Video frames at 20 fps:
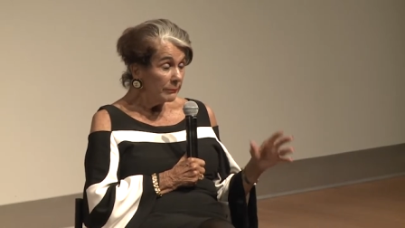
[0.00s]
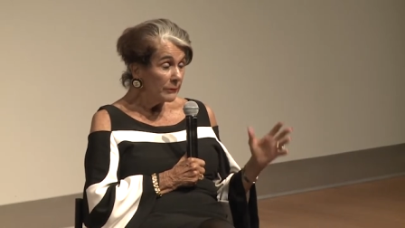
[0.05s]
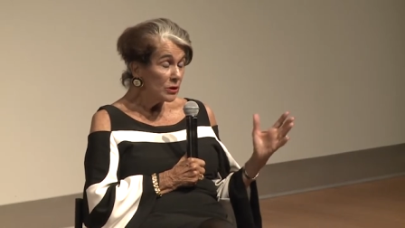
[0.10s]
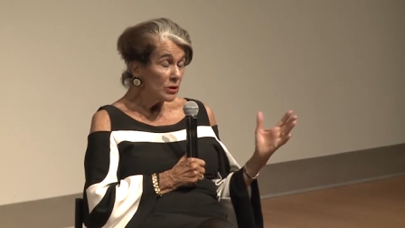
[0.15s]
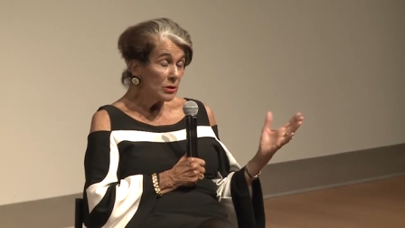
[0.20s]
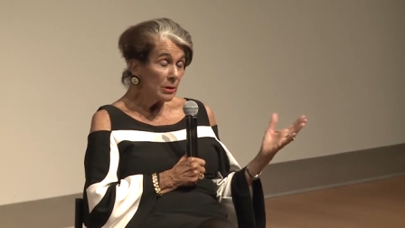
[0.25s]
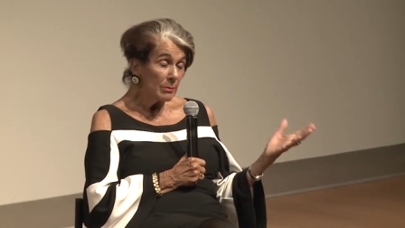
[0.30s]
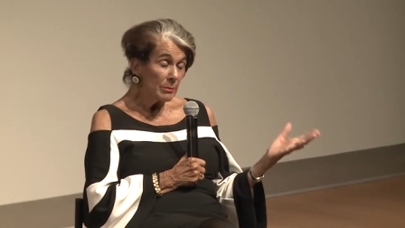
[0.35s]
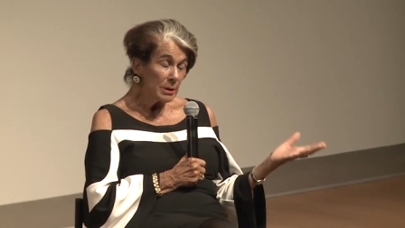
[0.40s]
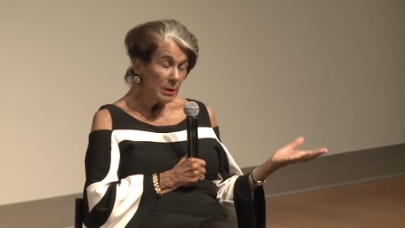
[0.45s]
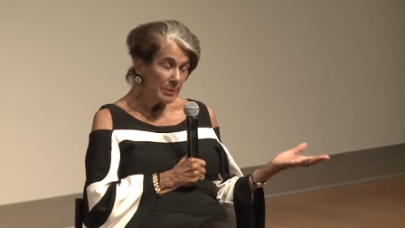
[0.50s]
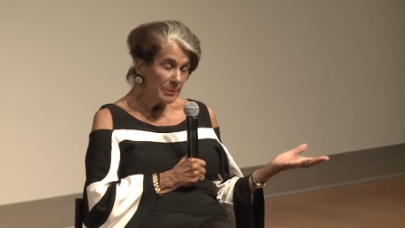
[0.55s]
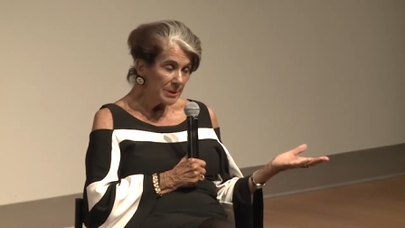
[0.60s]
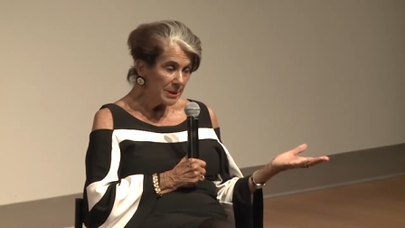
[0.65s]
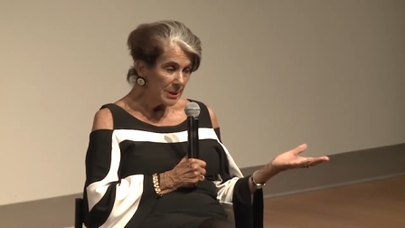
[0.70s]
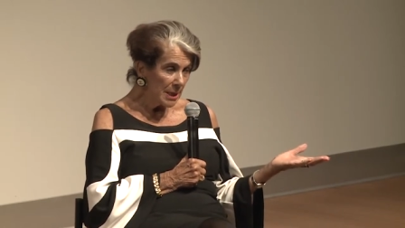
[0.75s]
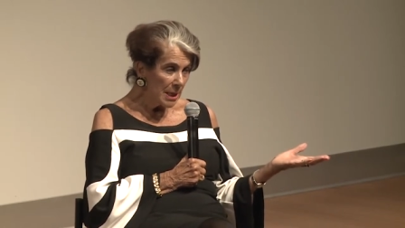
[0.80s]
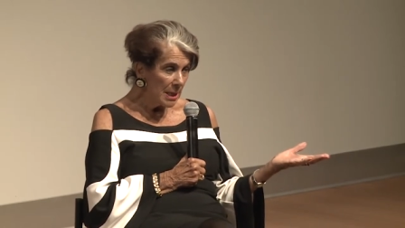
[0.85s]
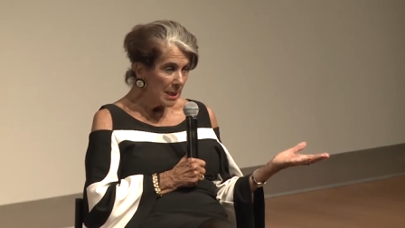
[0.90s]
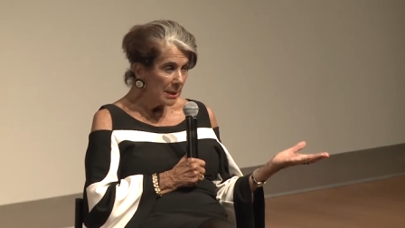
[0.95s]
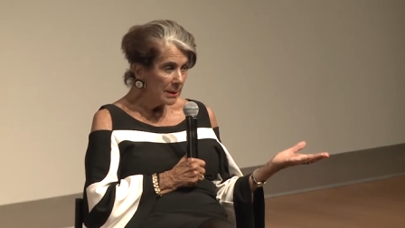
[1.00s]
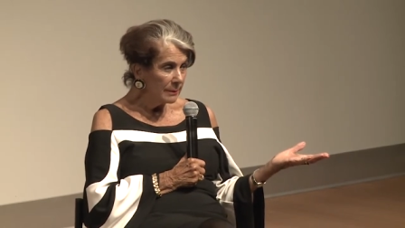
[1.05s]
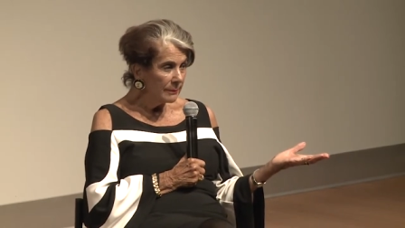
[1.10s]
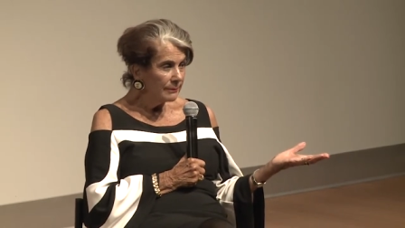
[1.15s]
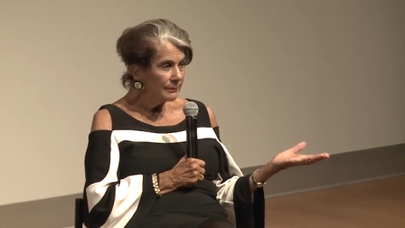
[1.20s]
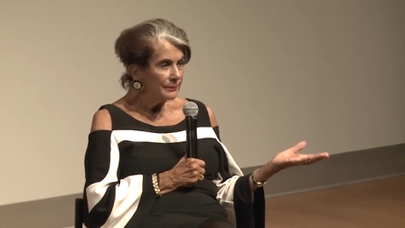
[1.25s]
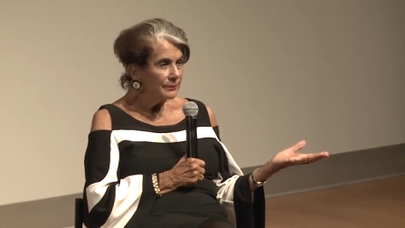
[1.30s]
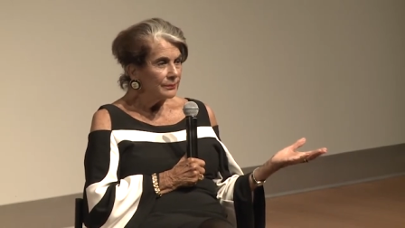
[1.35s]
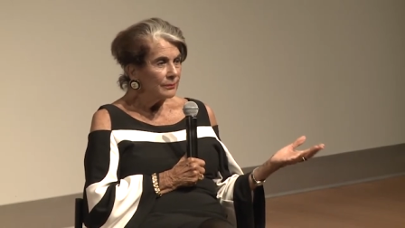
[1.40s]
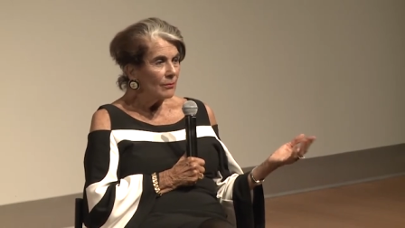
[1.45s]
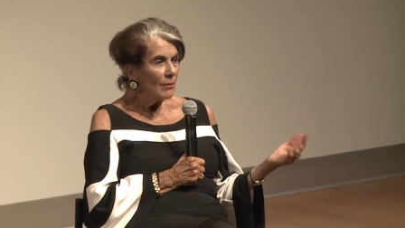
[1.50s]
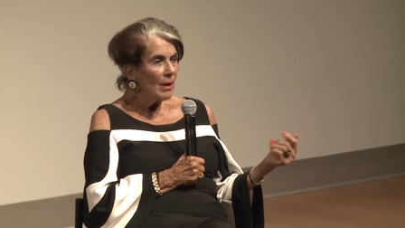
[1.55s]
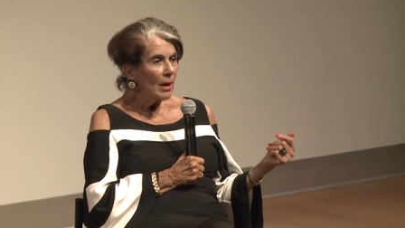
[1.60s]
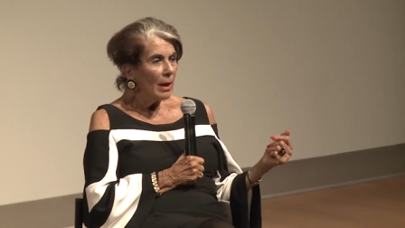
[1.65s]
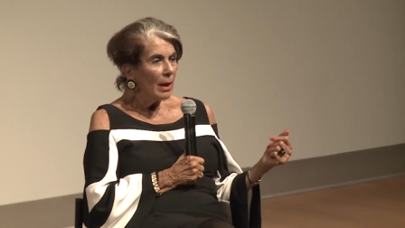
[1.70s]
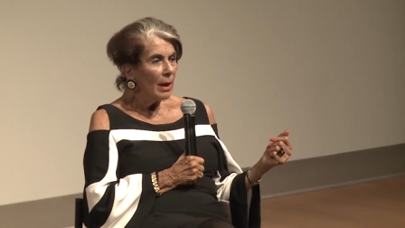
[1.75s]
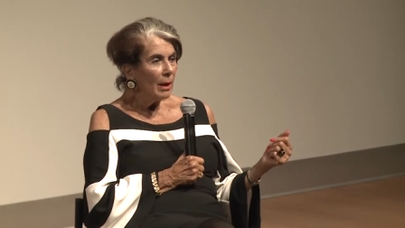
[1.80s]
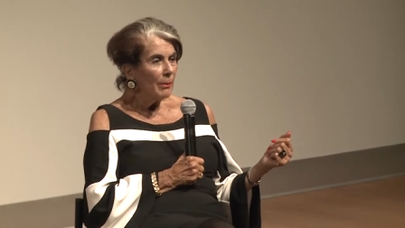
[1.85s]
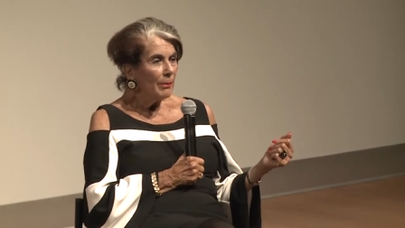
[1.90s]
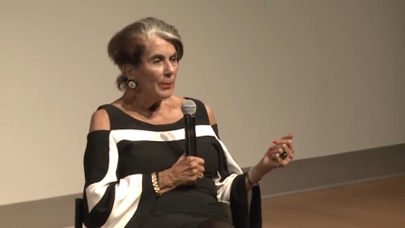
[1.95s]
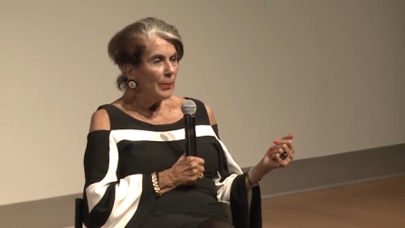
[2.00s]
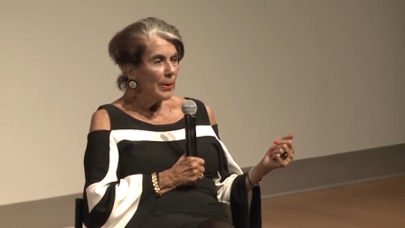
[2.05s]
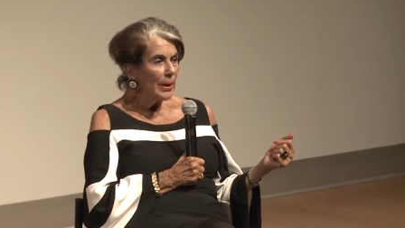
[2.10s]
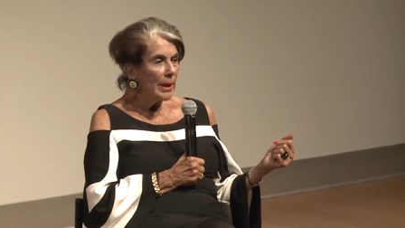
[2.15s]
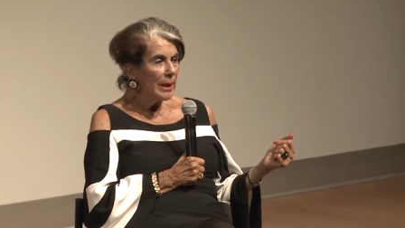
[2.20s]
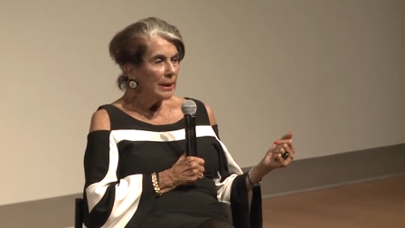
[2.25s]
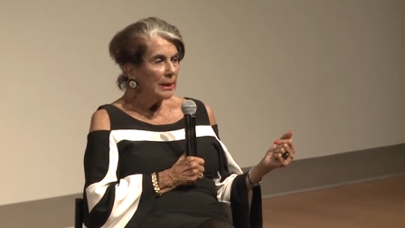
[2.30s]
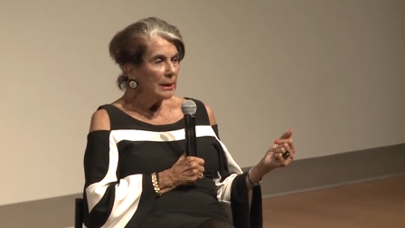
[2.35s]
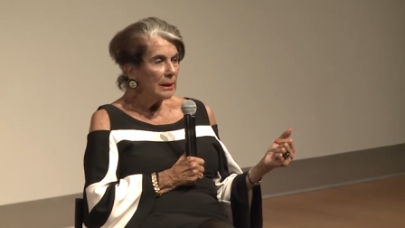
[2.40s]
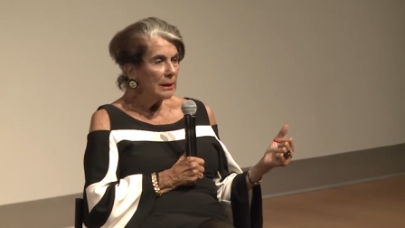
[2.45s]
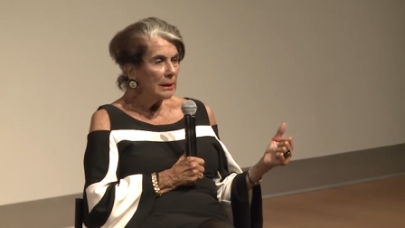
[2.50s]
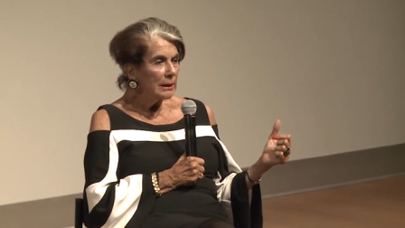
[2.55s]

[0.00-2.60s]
sometimes not. But at